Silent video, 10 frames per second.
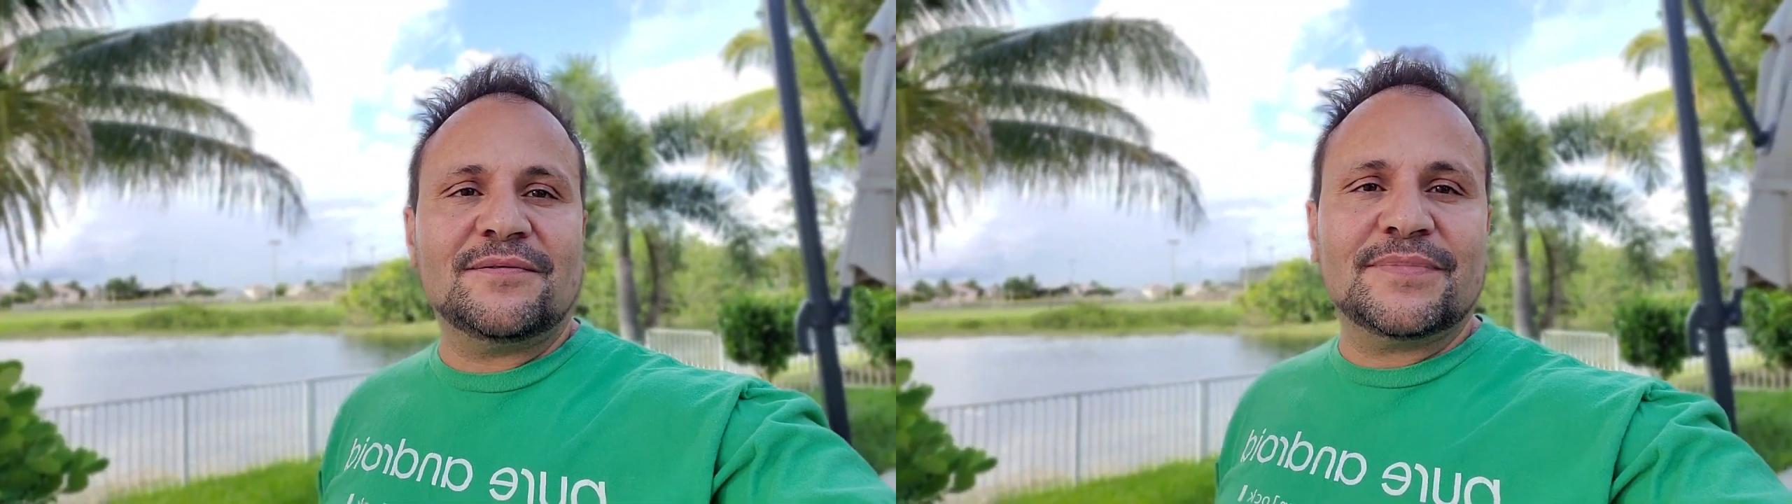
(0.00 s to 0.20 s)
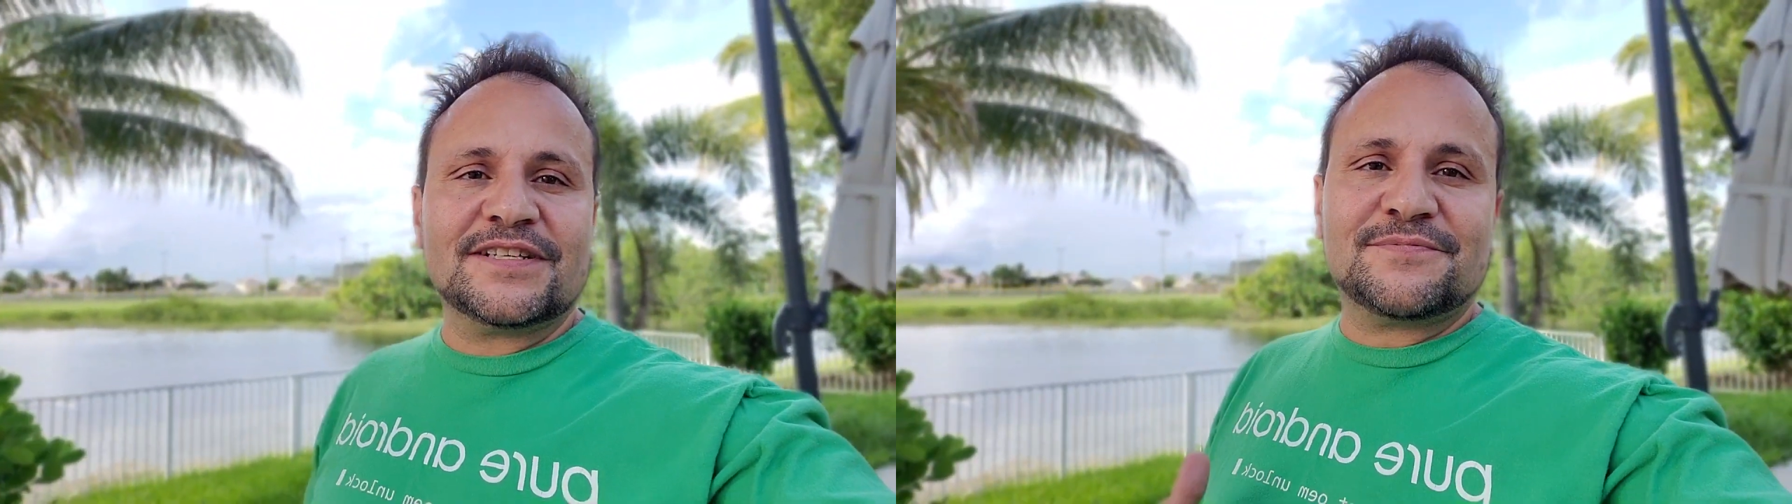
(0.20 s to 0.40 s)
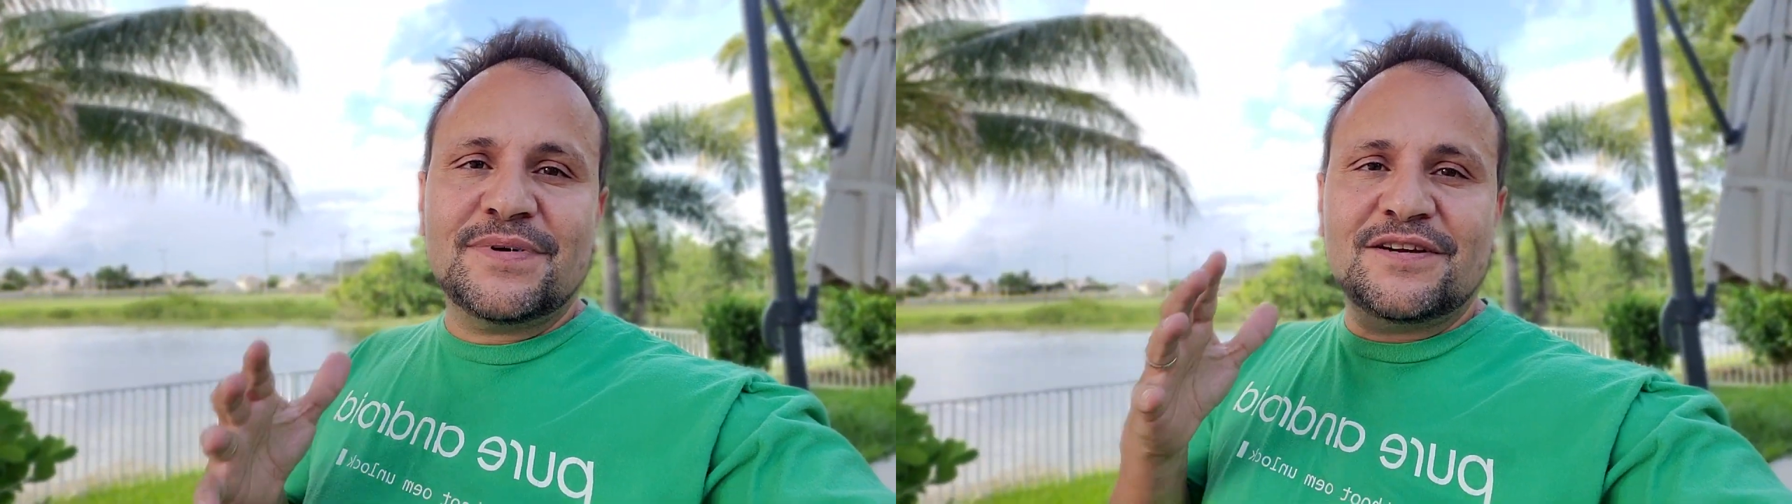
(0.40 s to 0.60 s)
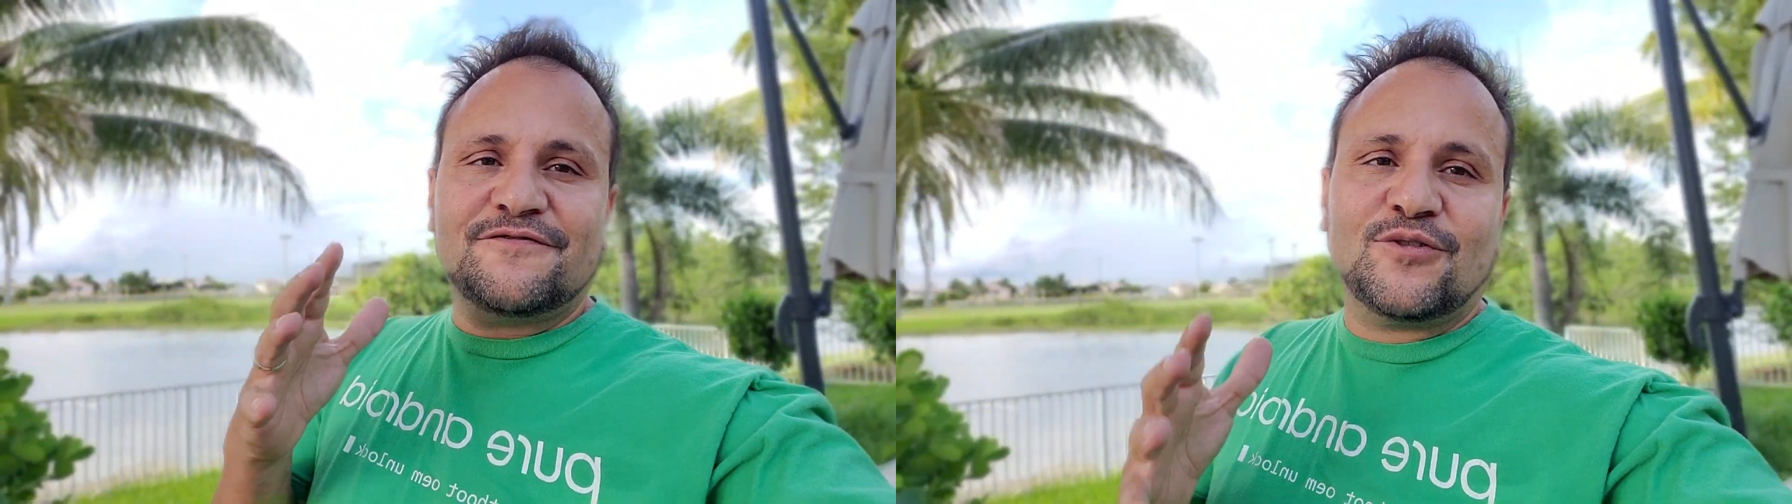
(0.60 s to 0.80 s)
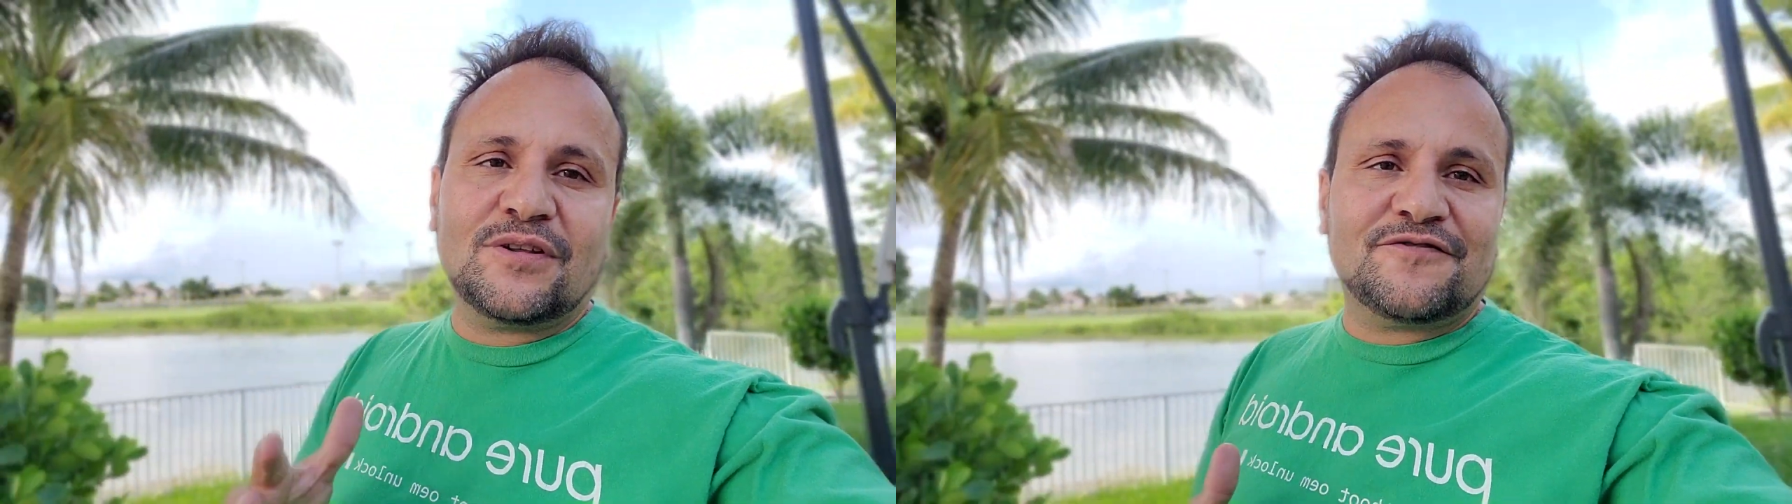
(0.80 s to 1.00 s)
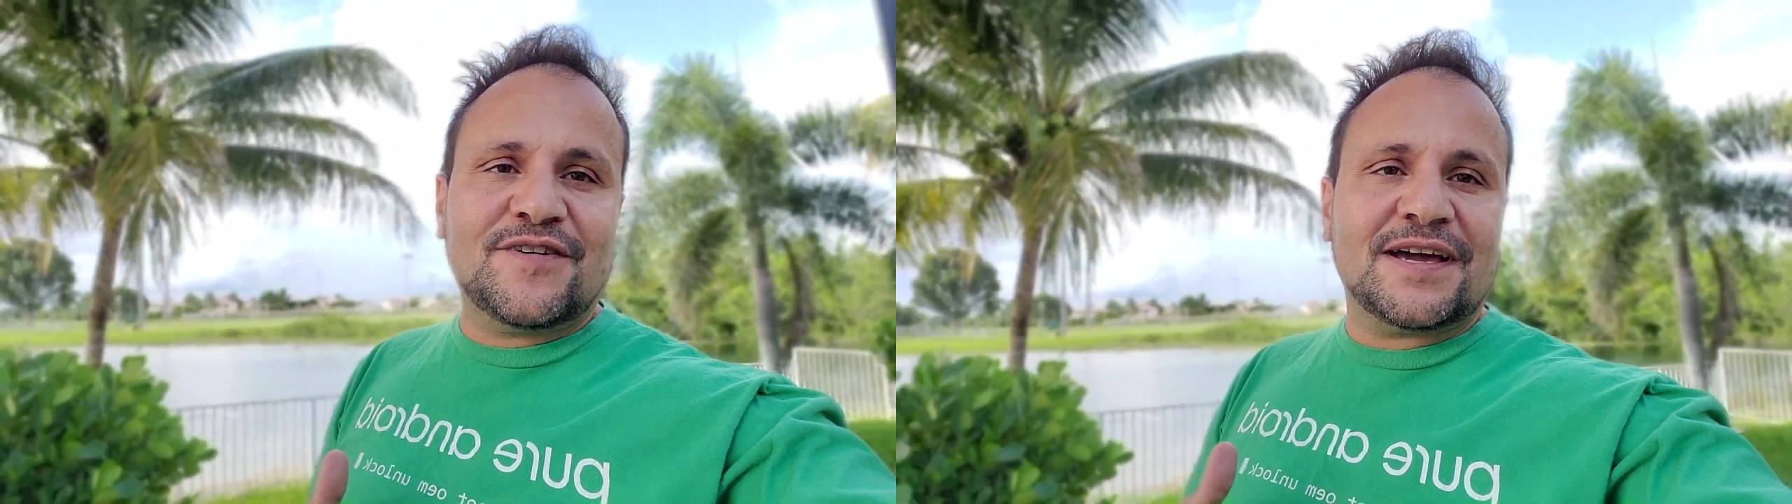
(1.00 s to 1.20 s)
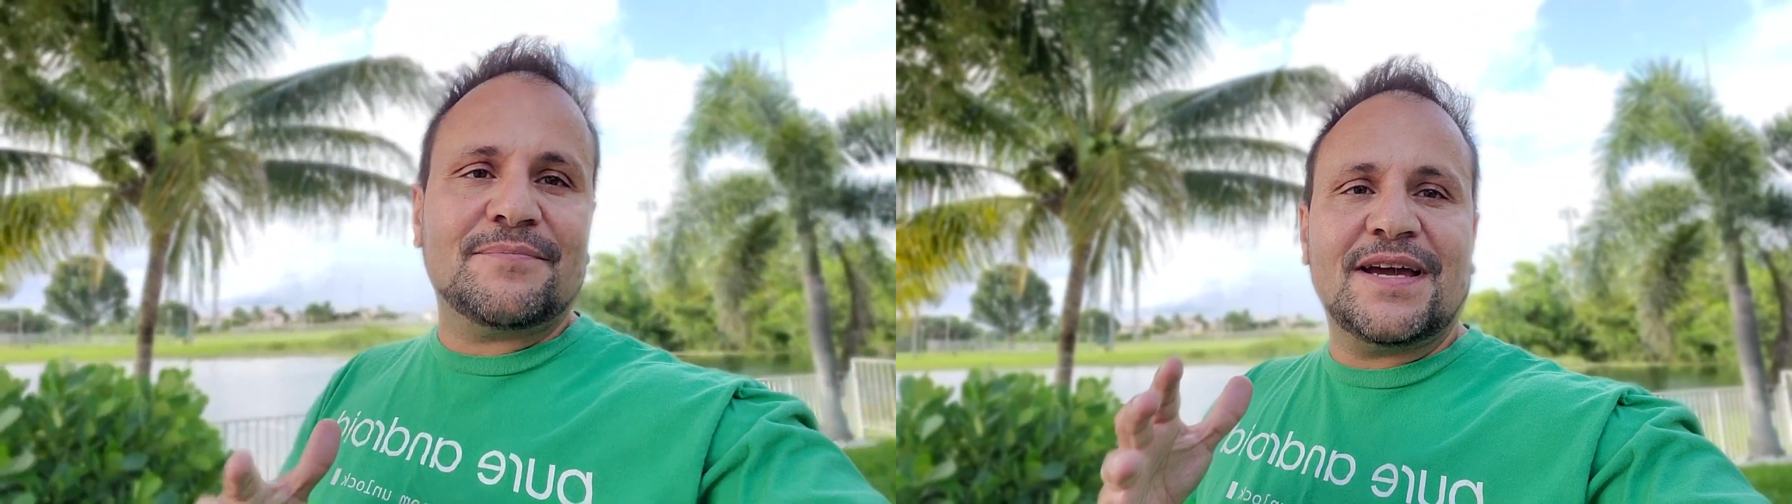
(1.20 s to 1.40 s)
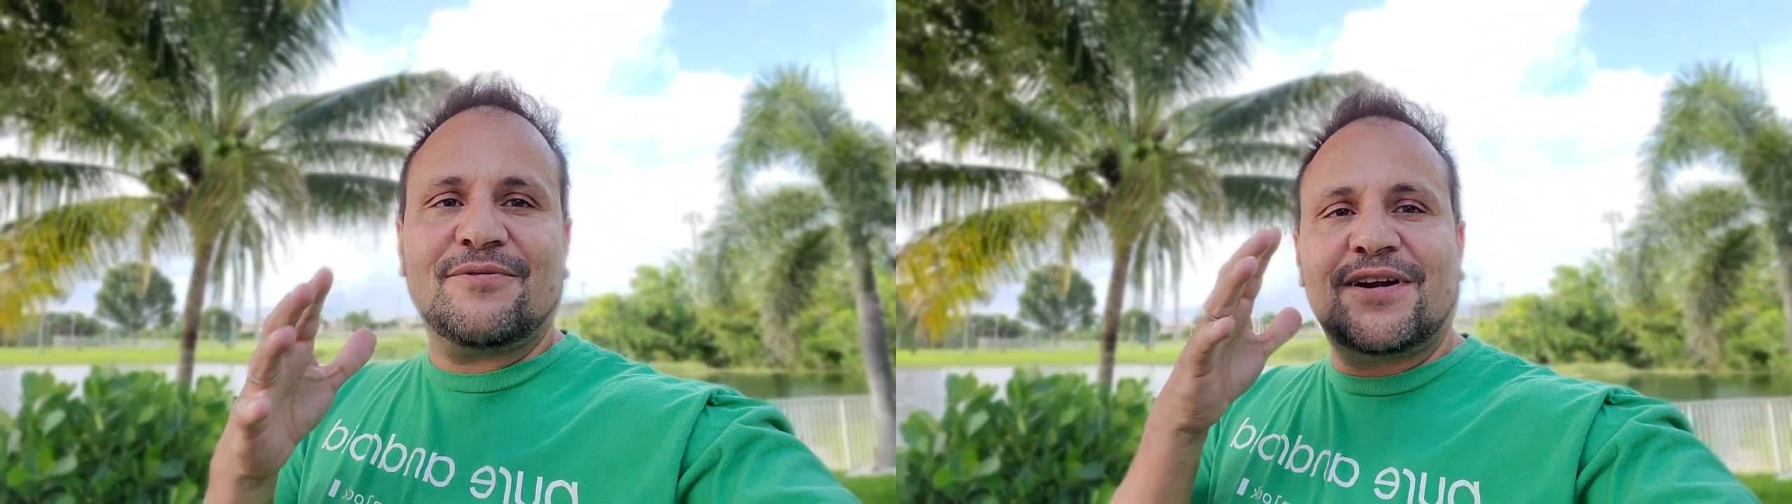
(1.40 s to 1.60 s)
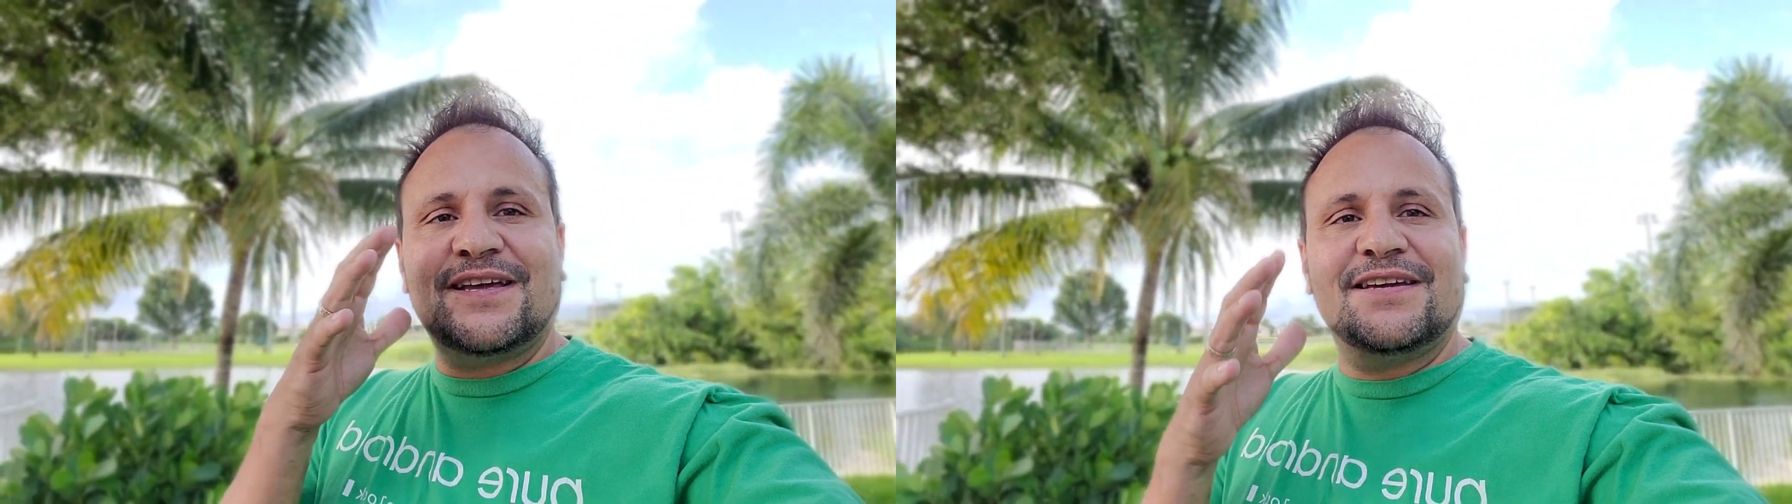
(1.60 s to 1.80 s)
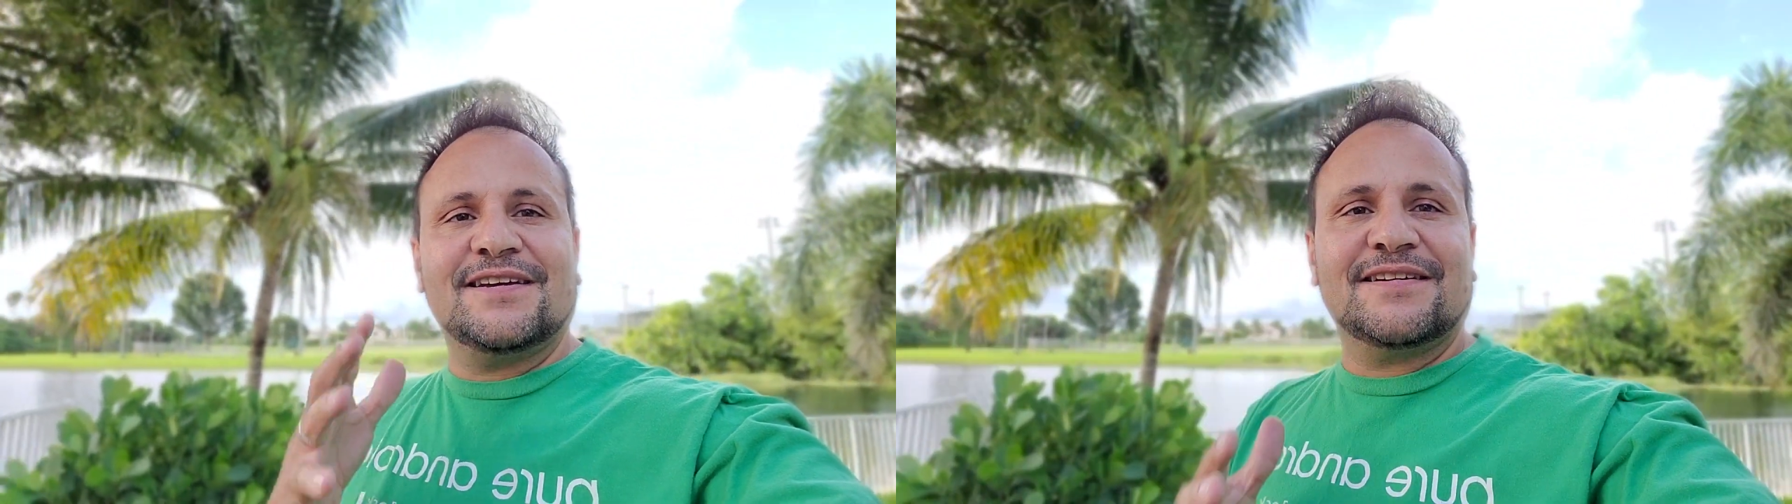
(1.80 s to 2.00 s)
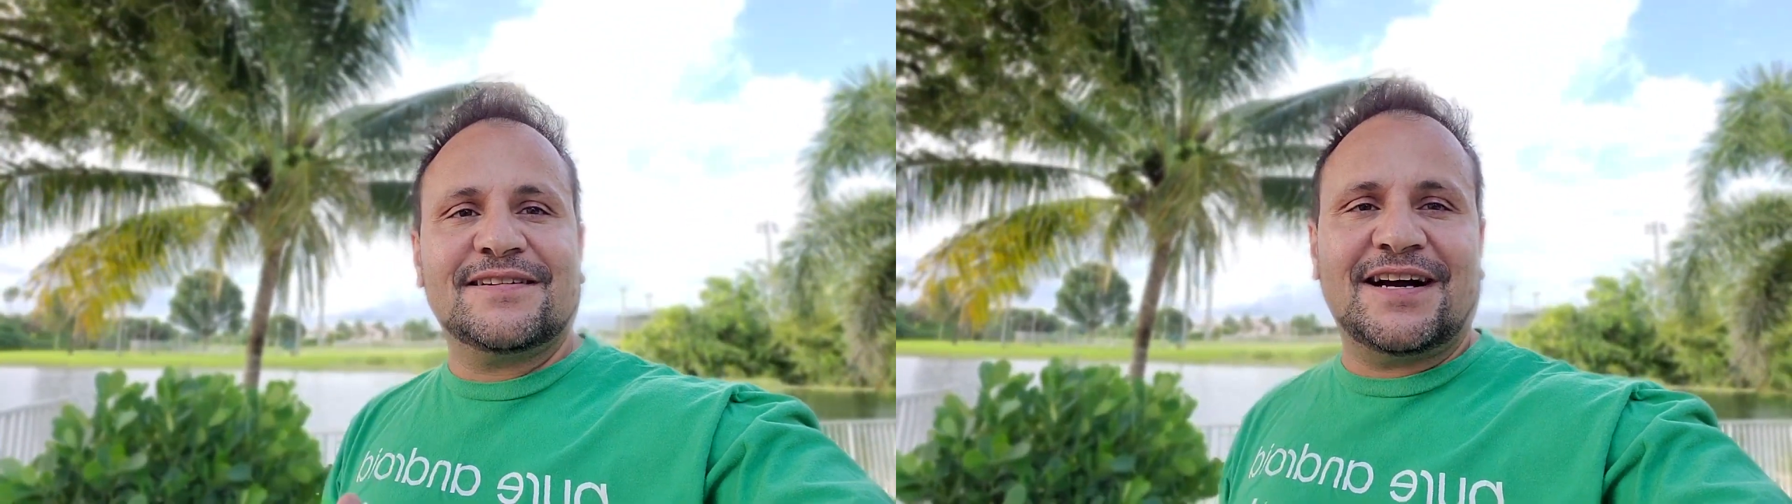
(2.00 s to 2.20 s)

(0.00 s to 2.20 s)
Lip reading: but it's me in full effect, man, right here.